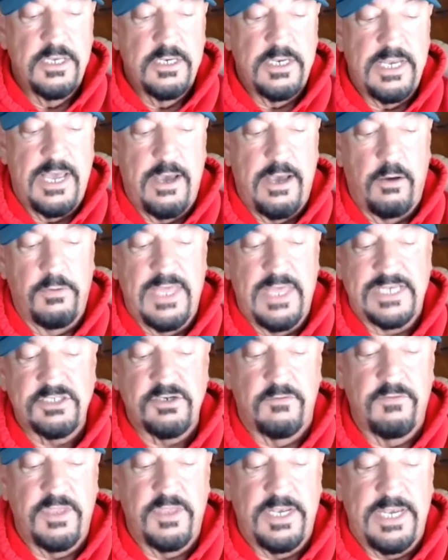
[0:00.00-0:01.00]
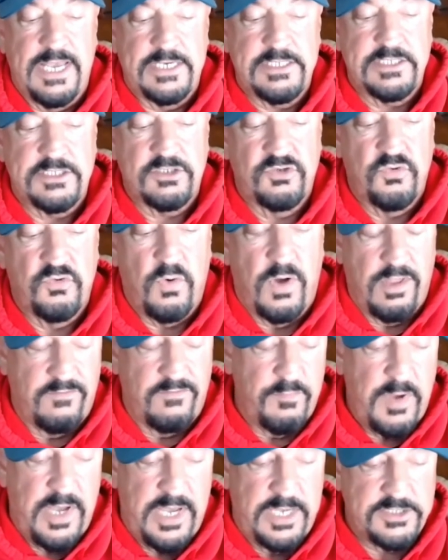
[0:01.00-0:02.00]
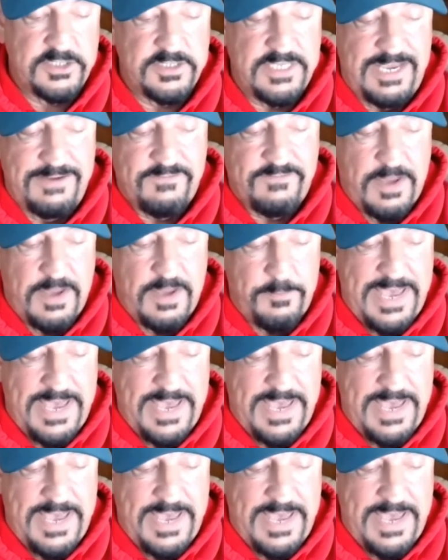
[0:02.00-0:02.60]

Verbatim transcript: Now, that's over the next 12 months. They've come